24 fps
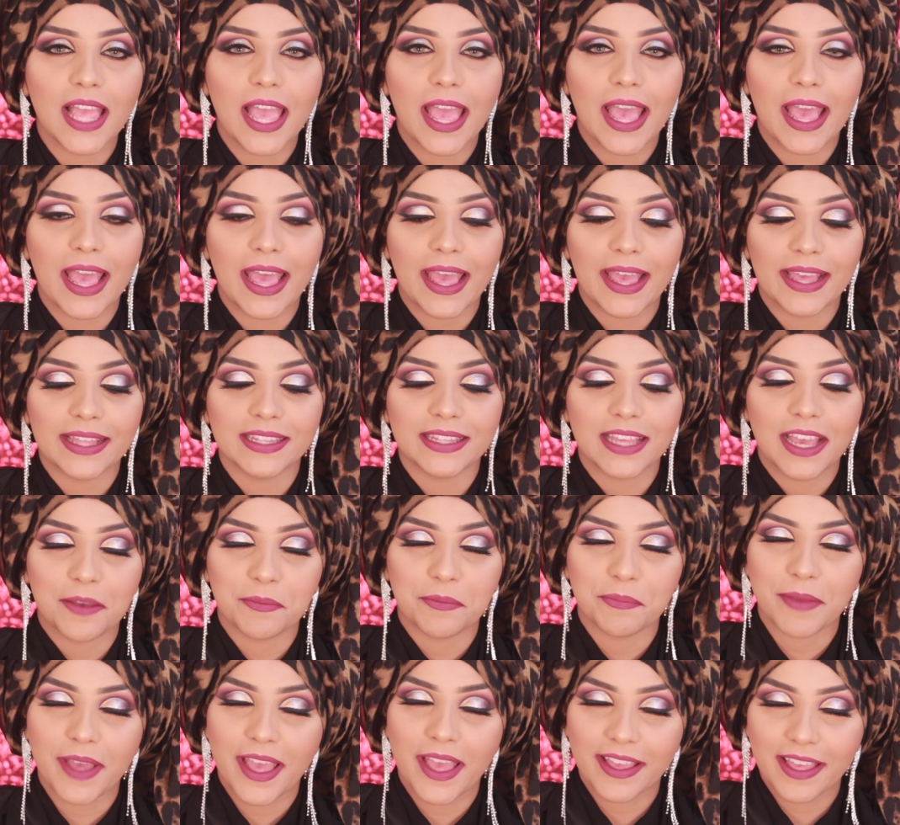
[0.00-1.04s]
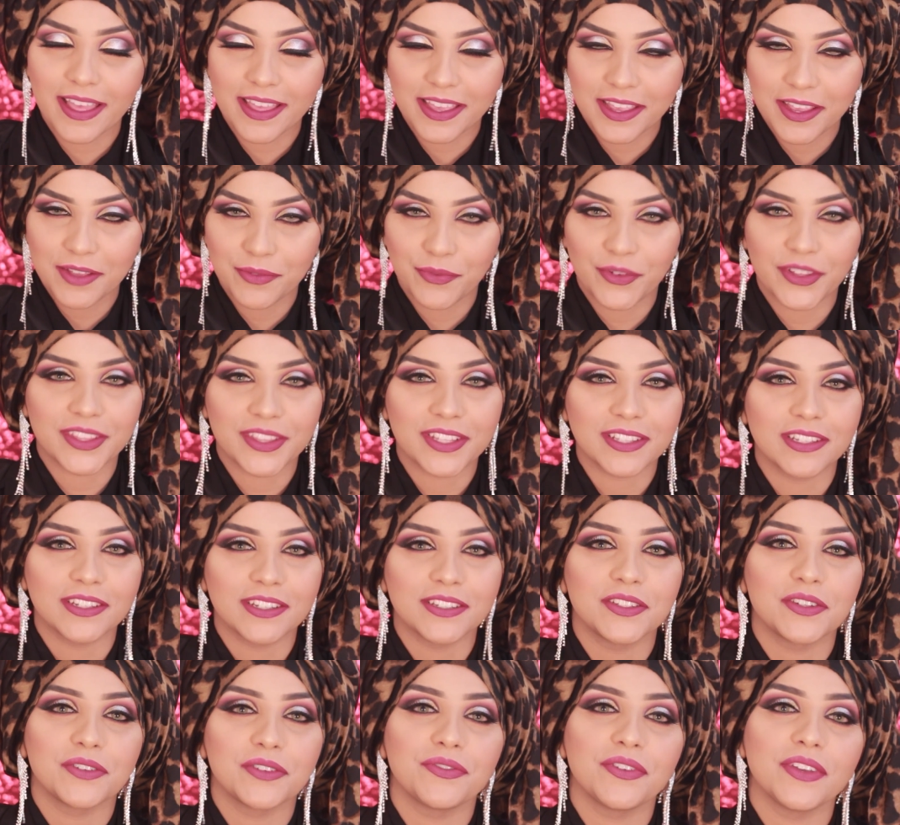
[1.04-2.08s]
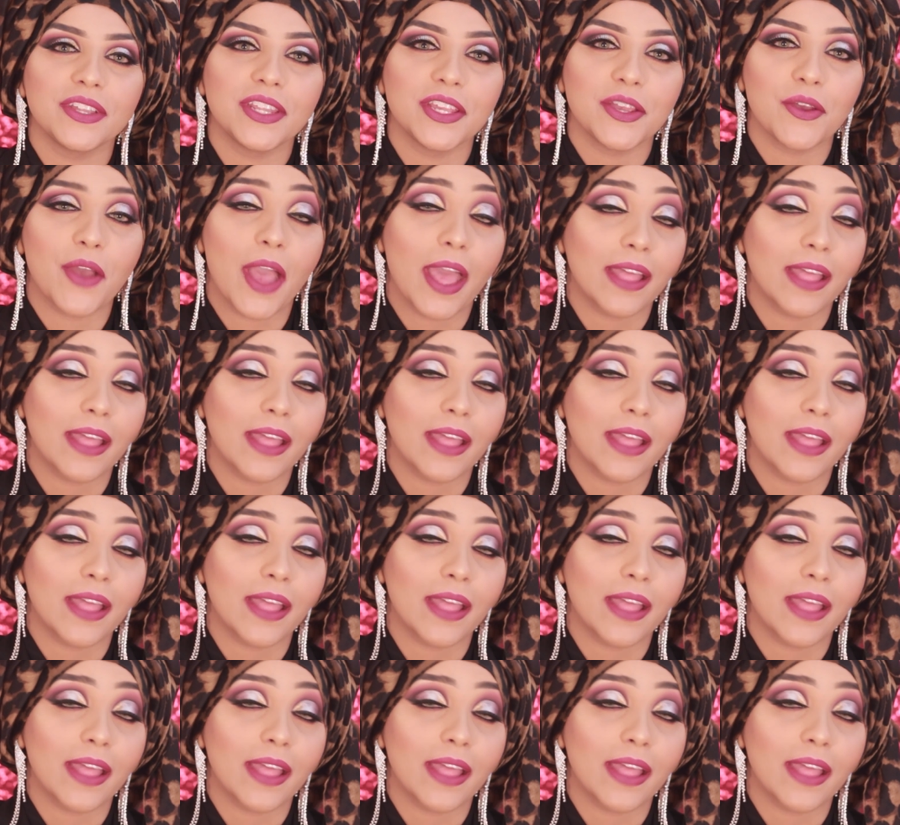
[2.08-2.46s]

and I'm back again with another video,